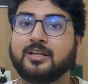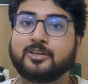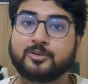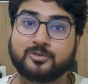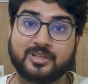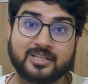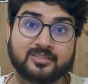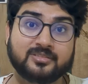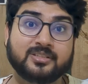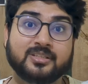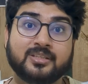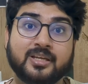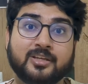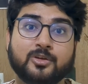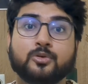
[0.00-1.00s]
So that's the
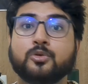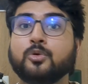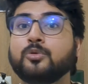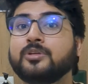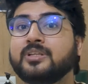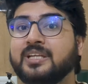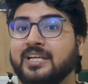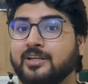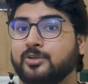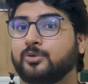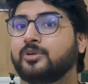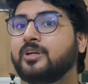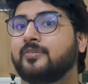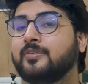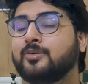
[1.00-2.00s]
thing. You don't need
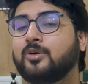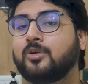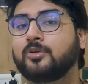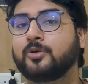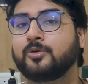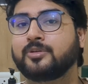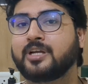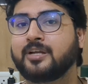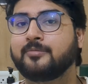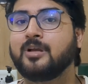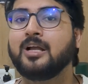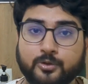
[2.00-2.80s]
to give it all your time.